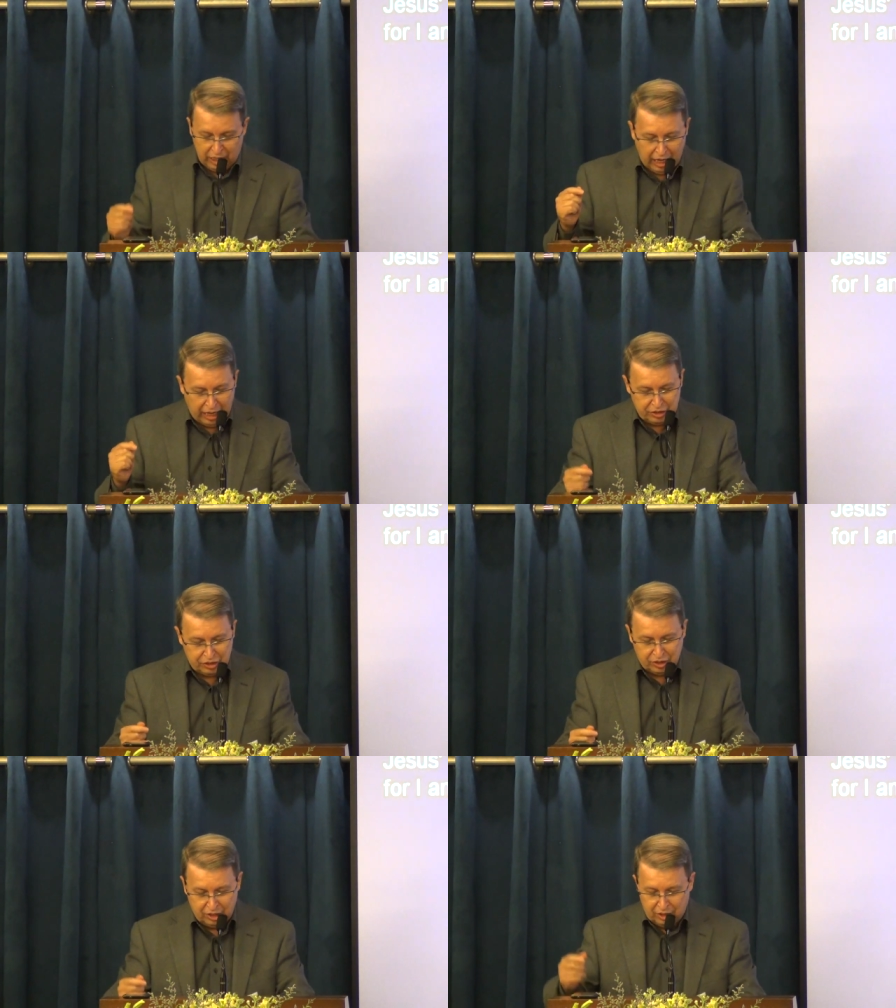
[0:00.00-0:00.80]

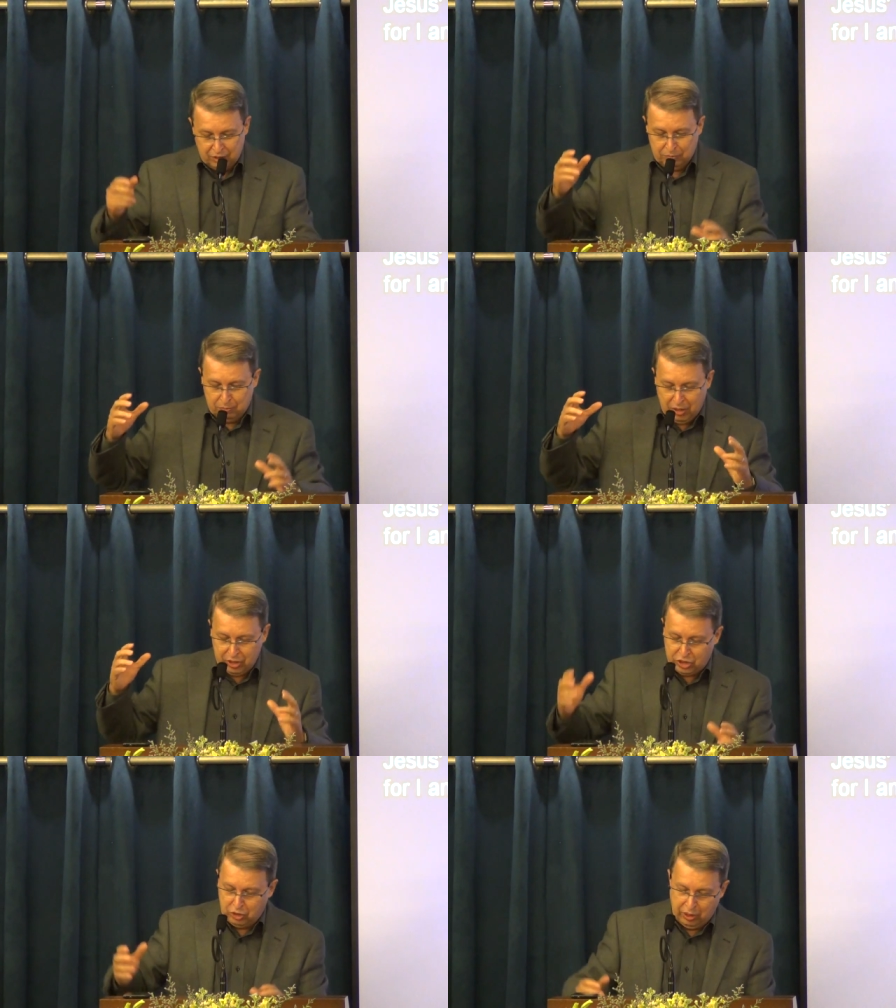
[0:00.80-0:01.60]
is a
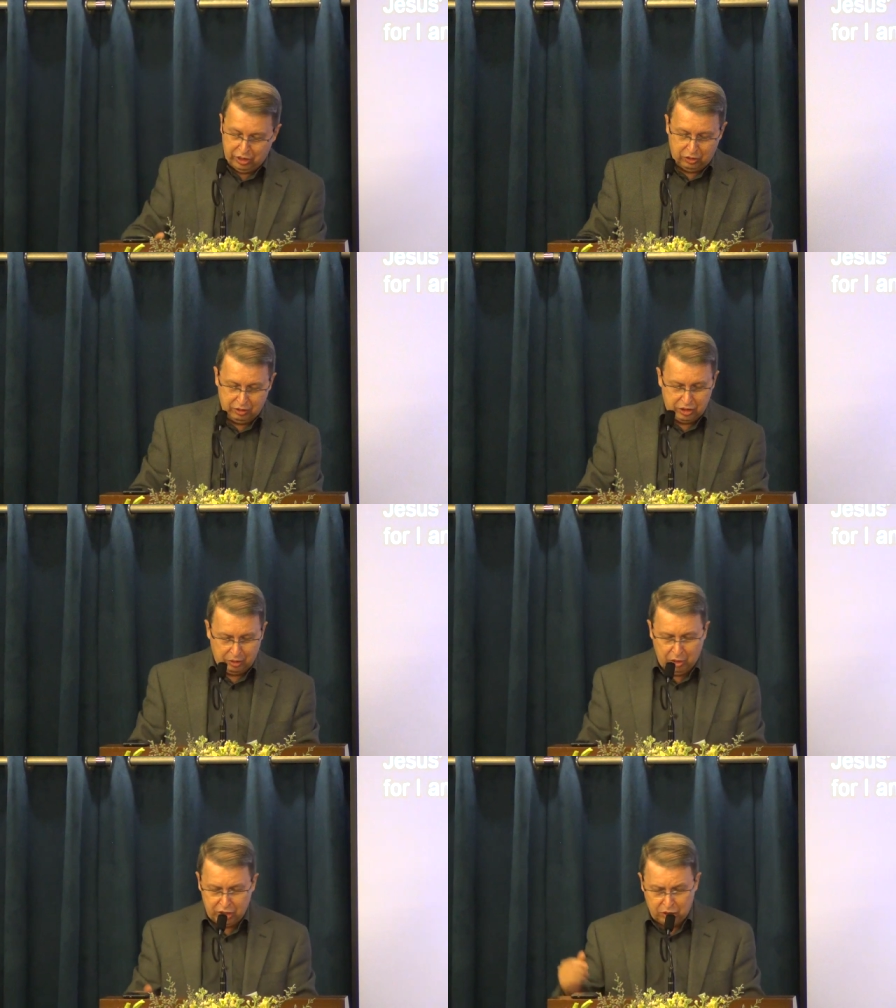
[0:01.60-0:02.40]
much
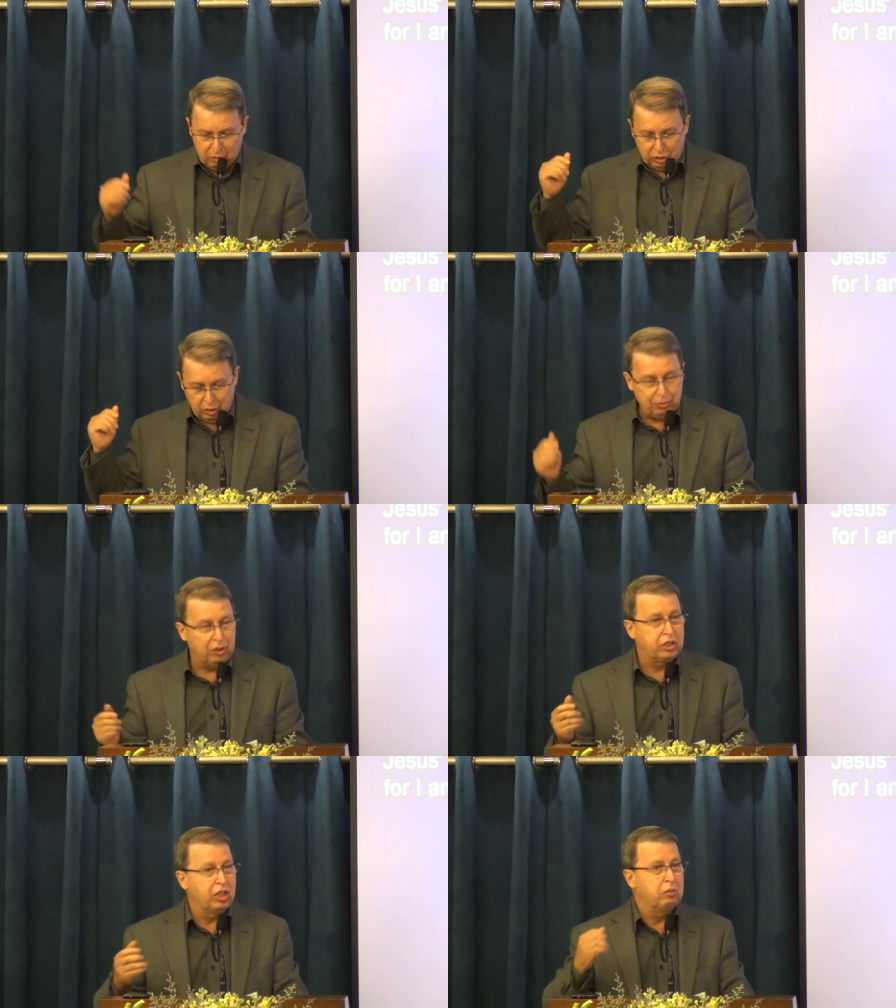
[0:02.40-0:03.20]
greater
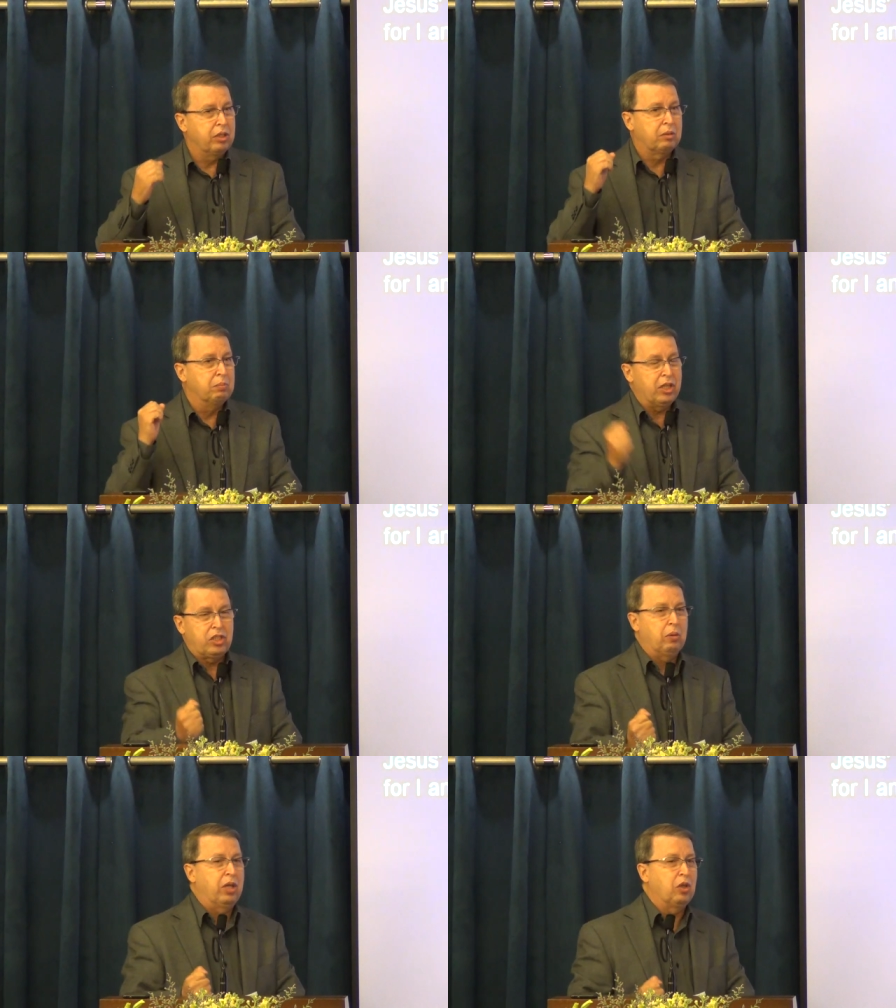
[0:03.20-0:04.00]
person with
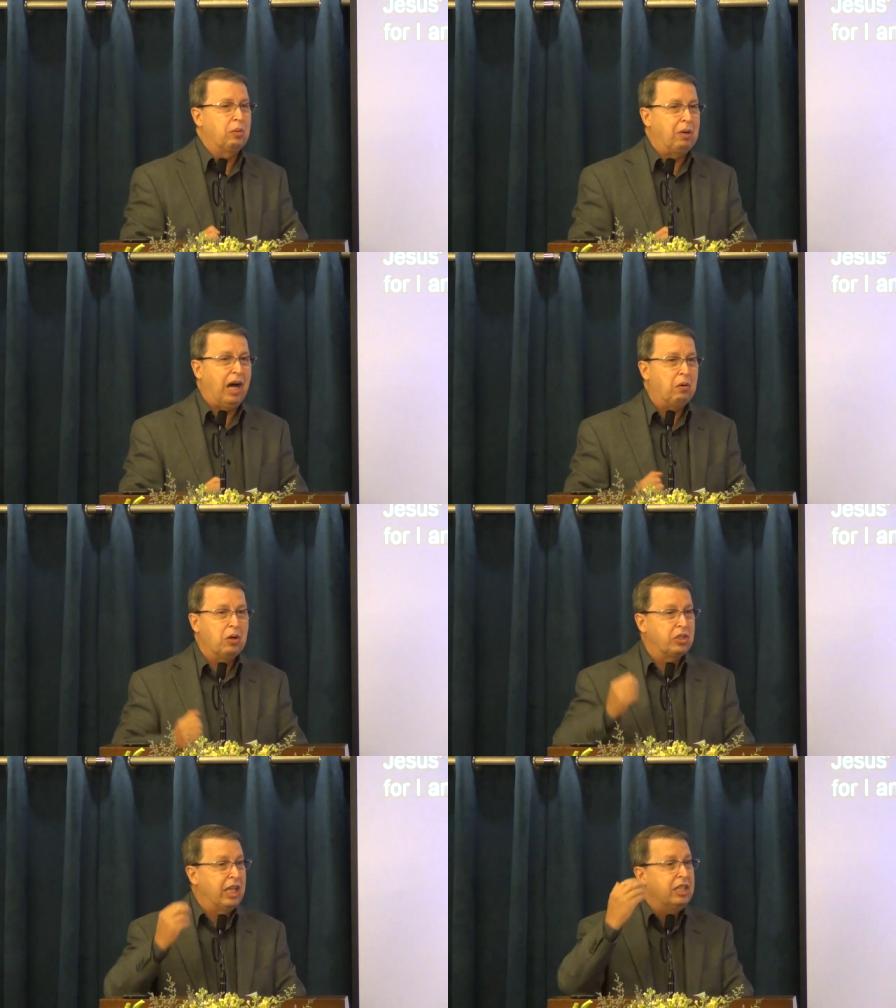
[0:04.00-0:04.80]
much greater
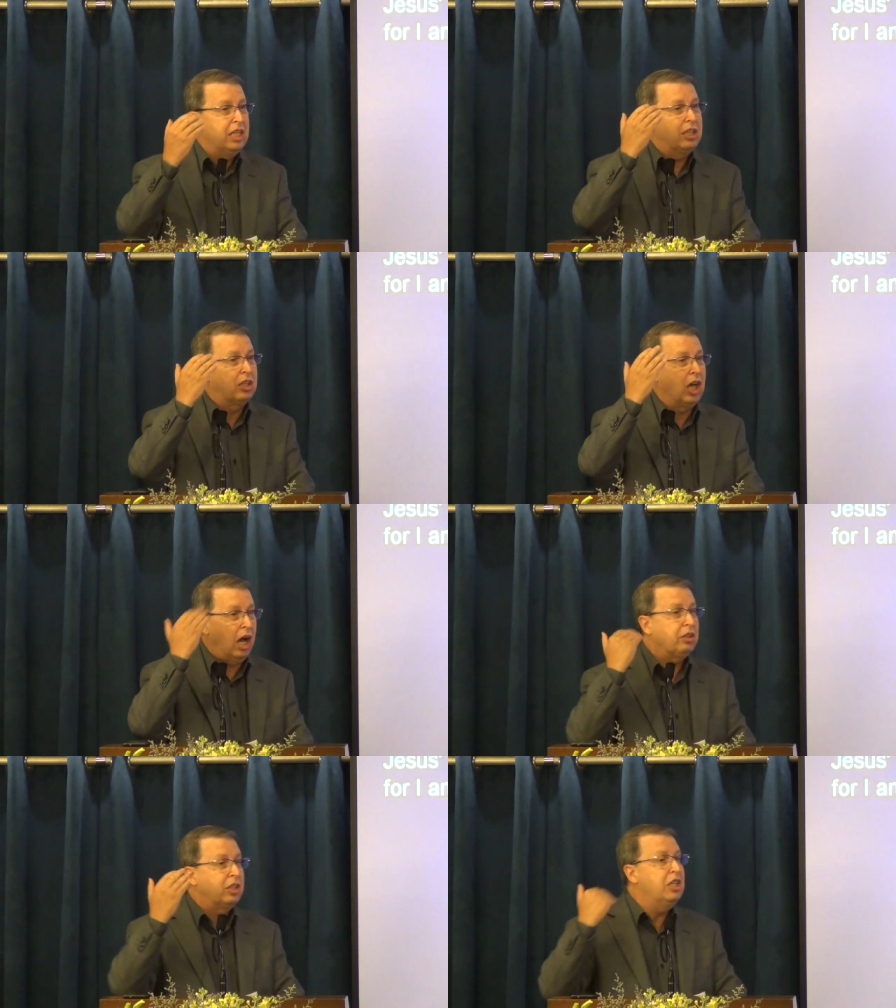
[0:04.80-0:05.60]
powers than he
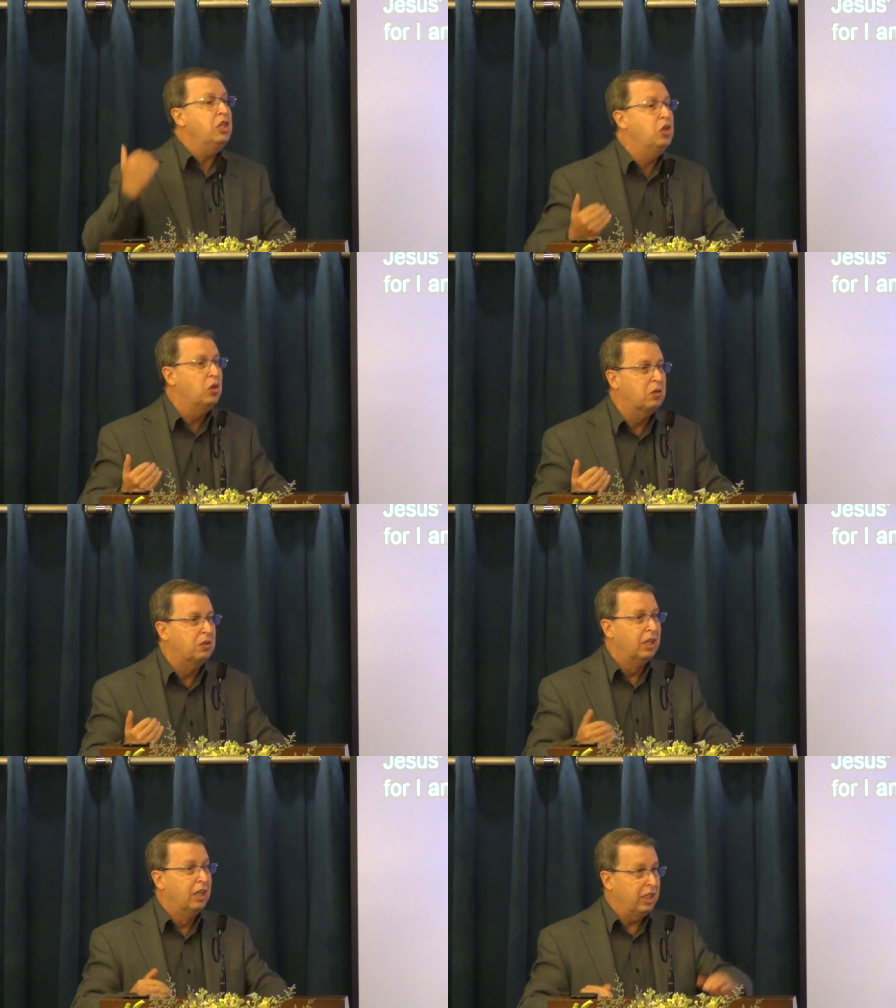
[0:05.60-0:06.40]
thought he knew.